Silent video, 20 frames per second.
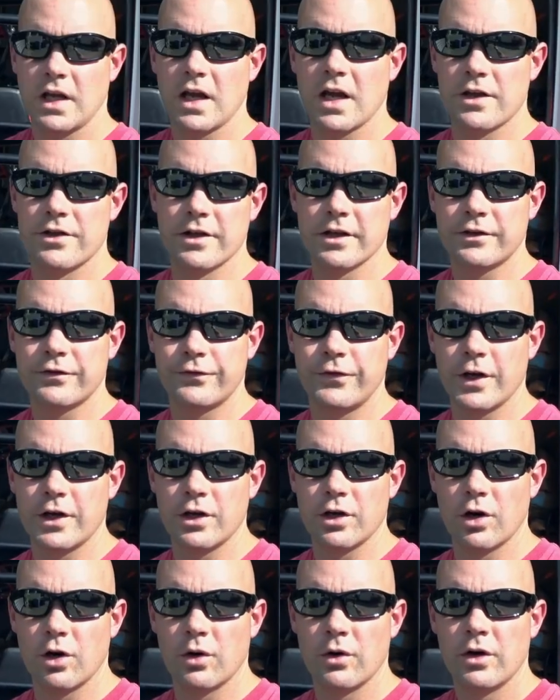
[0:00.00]
In this
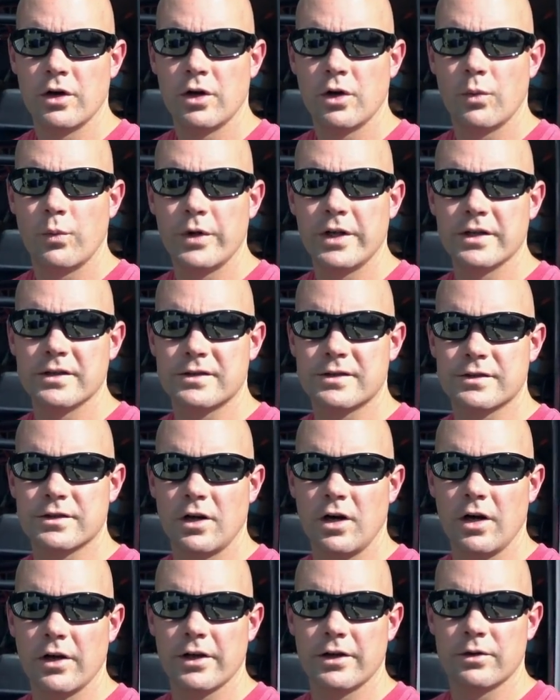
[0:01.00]
video, we
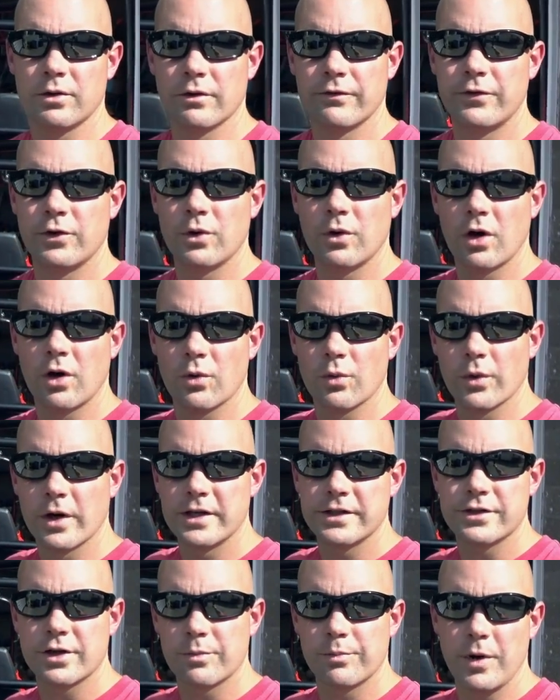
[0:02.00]
install and review a
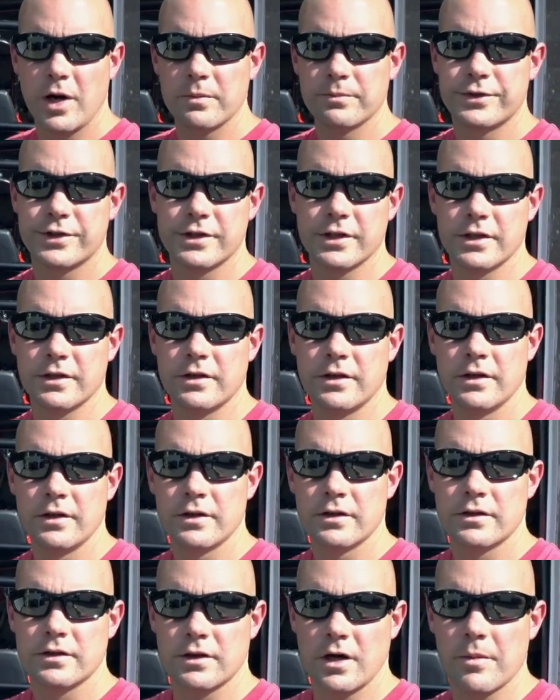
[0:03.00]
RZR bump seat.
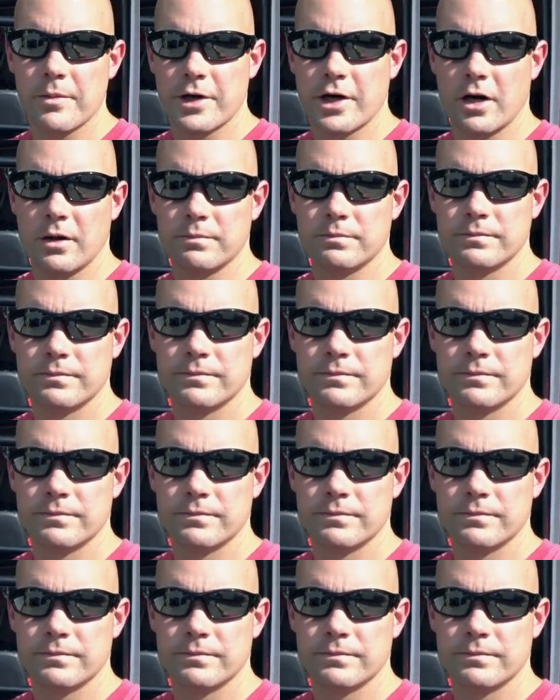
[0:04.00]
Coming up.